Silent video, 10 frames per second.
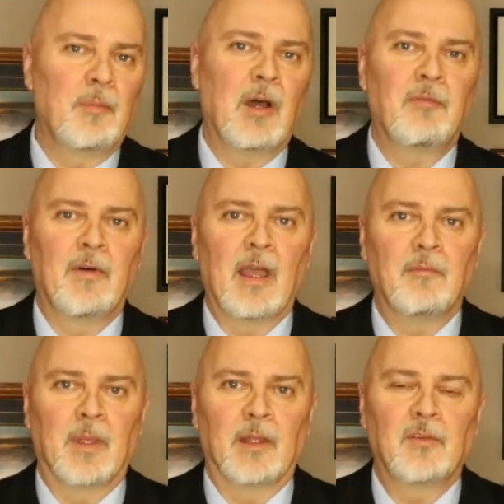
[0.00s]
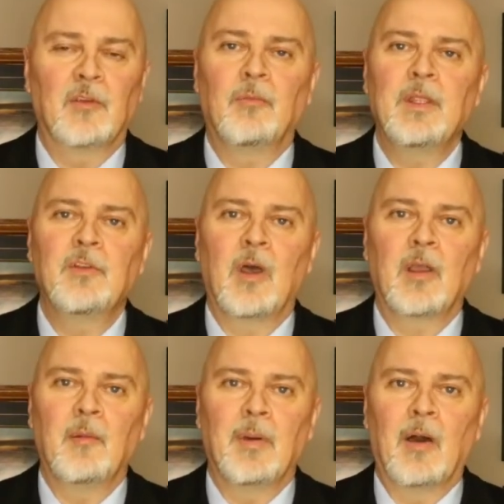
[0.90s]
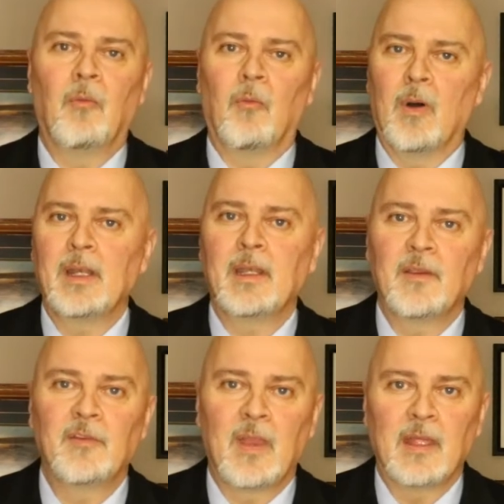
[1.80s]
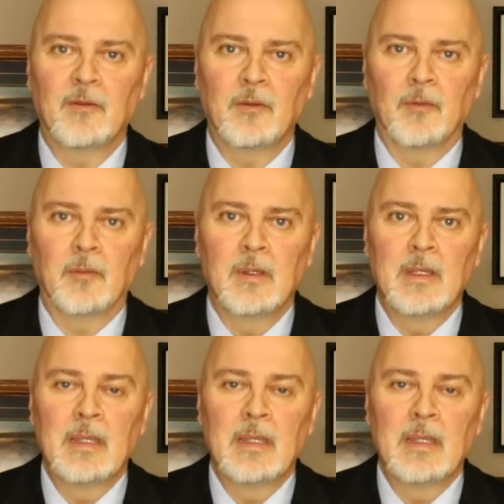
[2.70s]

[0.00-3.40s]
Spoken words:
about 5 minutes as we talk about what it is they do,